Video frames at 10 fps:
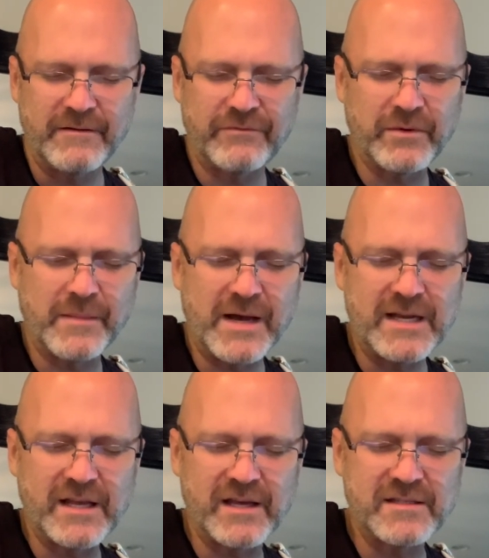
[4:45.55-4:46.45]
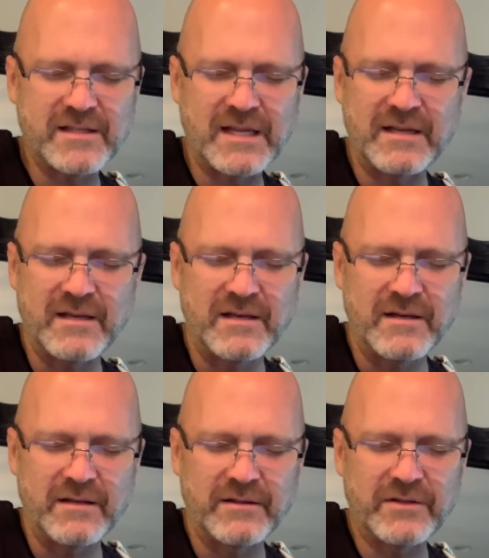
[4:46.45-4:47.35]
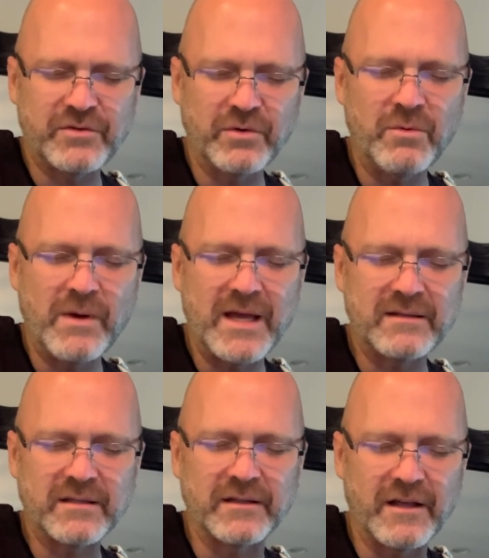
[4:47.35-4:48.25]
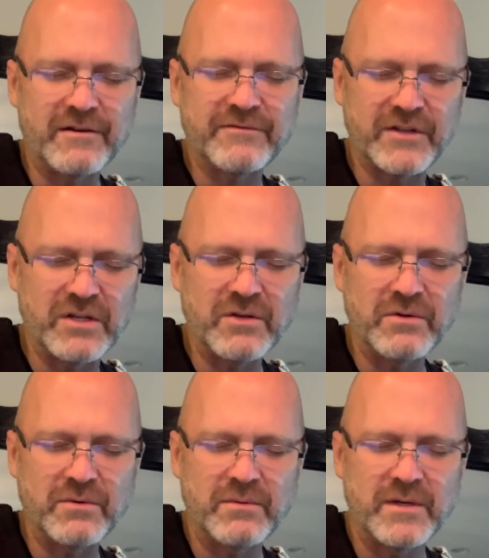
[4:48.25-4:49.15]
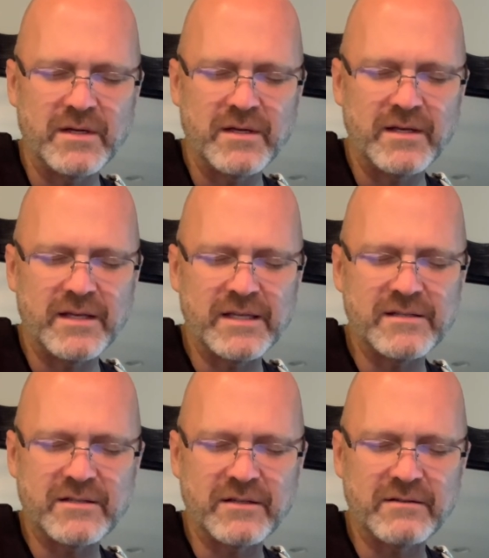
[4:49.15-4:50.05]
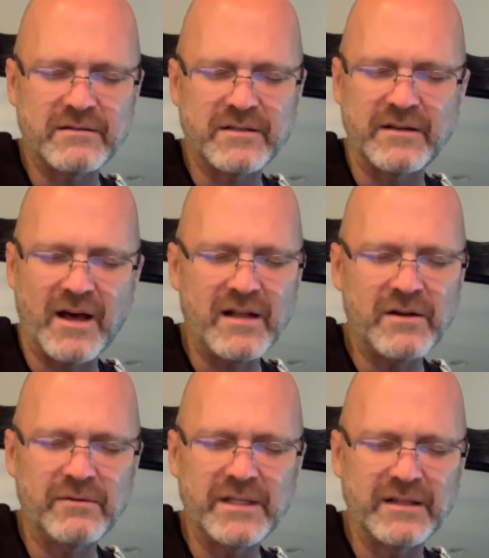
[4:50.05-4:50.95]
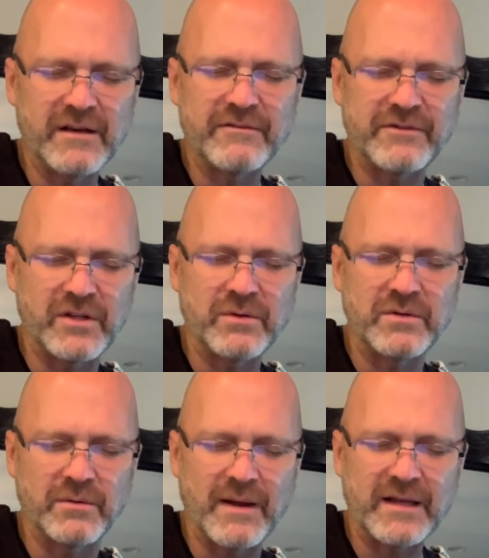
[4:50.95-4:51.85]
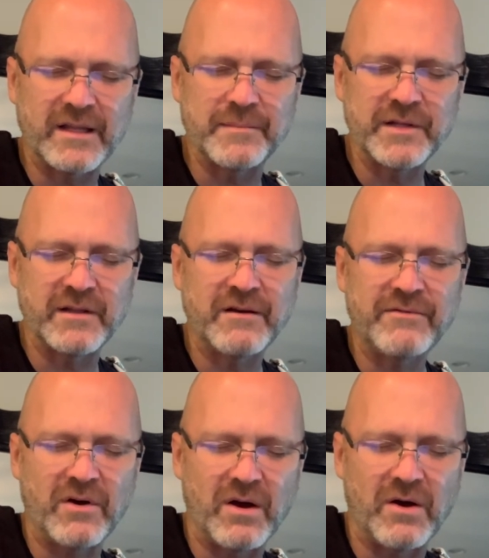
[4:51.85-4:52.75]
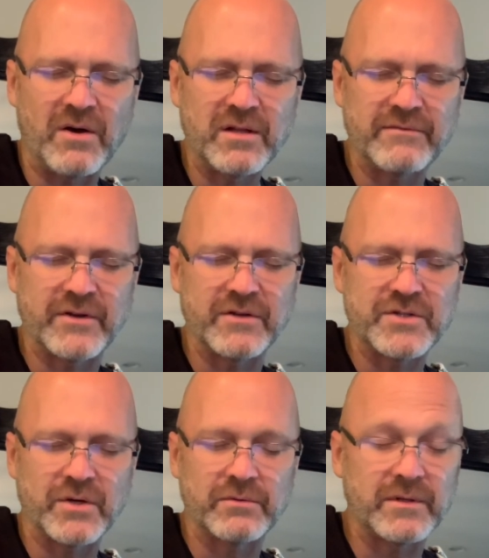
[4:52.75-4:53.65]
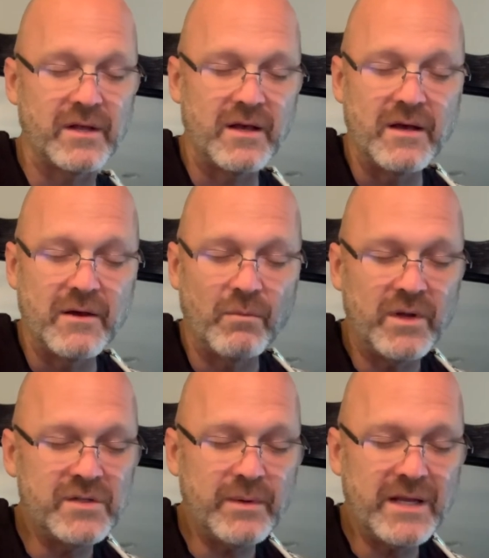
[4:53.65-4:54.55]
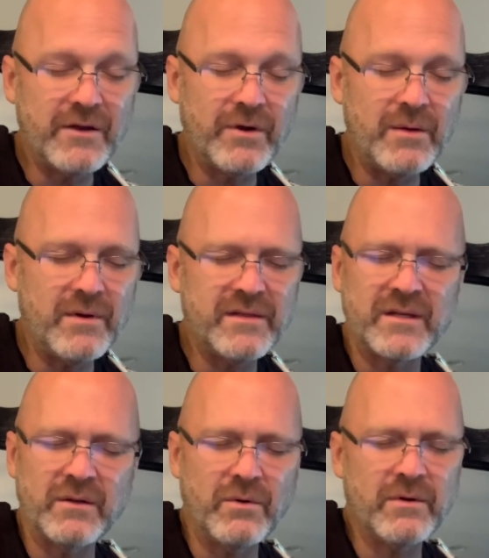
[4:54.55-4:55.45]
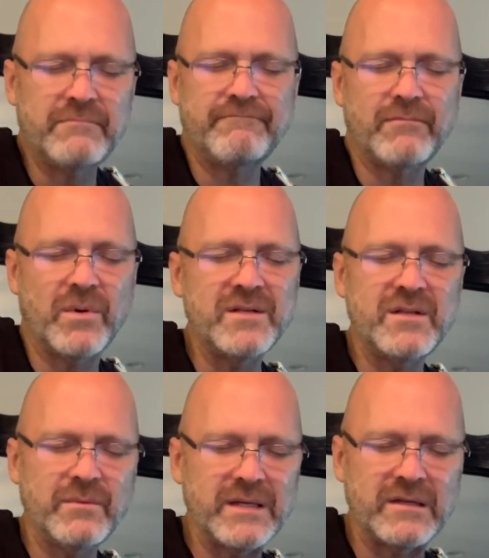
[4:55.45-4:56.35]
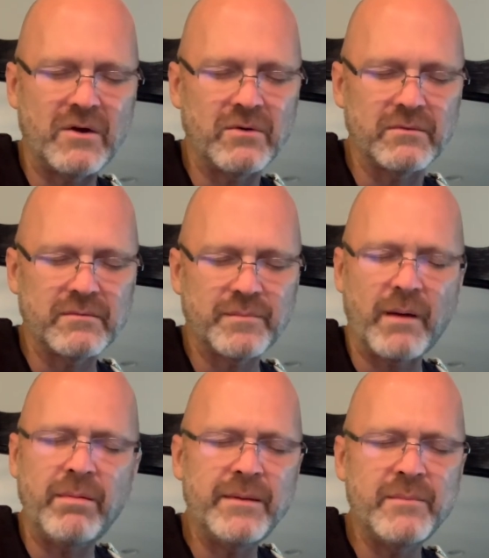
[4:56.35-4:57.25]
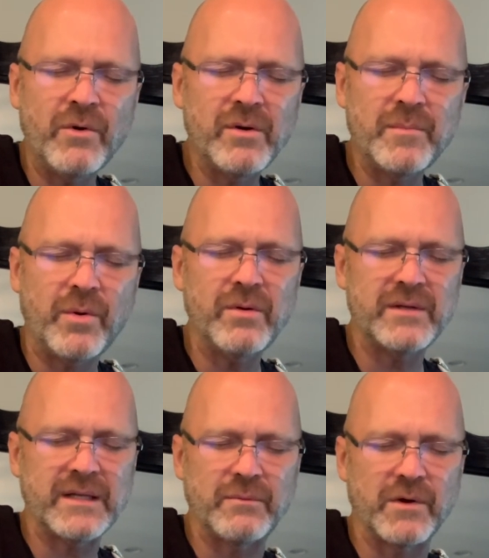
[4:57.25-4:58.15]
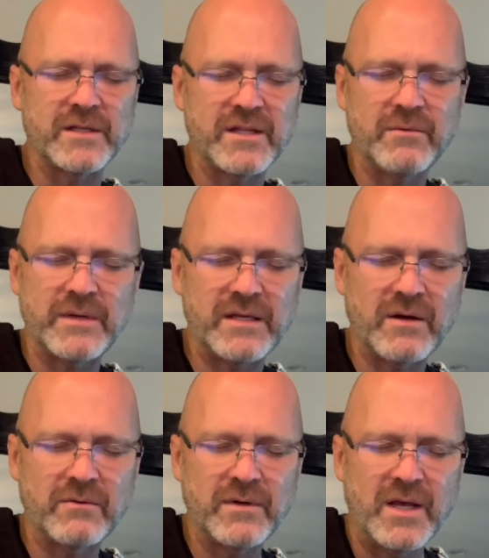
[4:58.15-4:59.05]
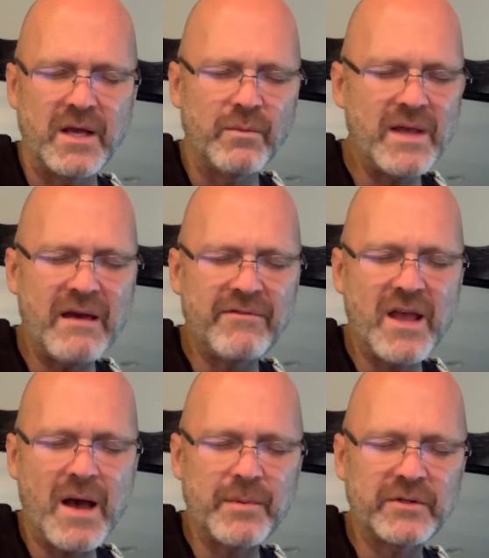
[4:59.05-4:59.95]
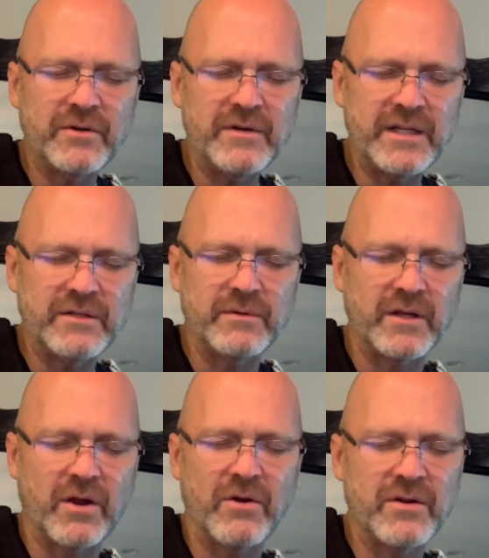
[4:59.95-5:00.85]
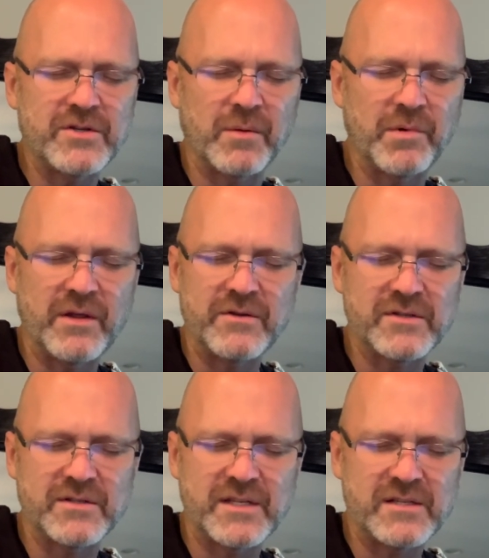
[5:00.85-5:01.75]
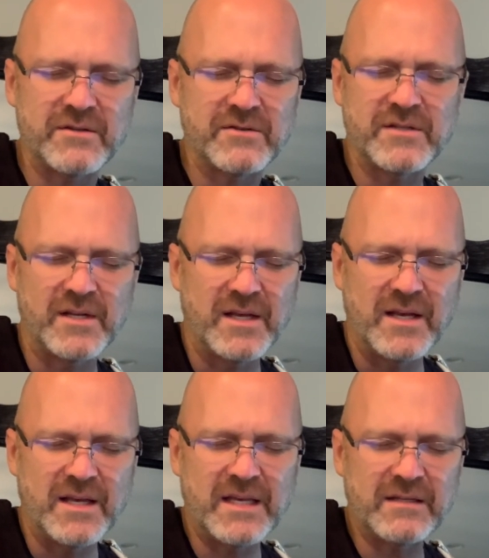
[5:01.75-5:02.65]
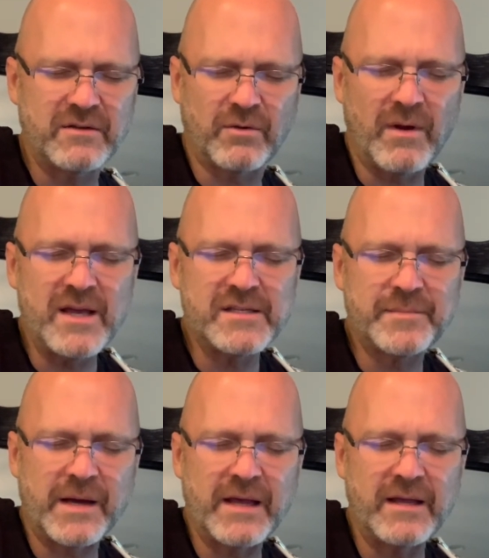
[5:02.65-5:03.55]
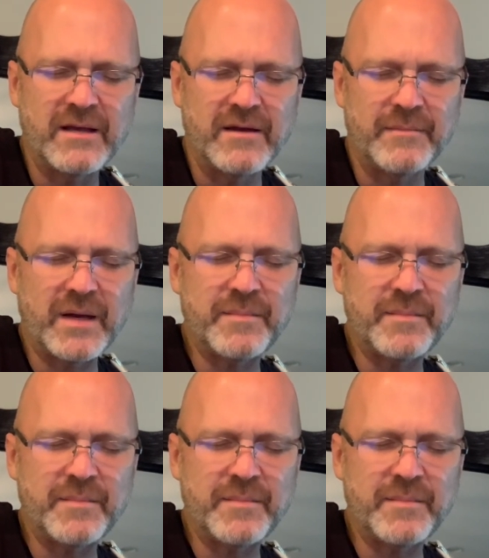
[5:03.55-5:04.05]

For reminding us that the true way to love you is to, to not only love you directly, but love all of your children. Ones we agree with, and Lord, ones that we don't. Probably more importantly, ones that we don't. We have the opportunity to encourage our brothers and sisters in Christ by by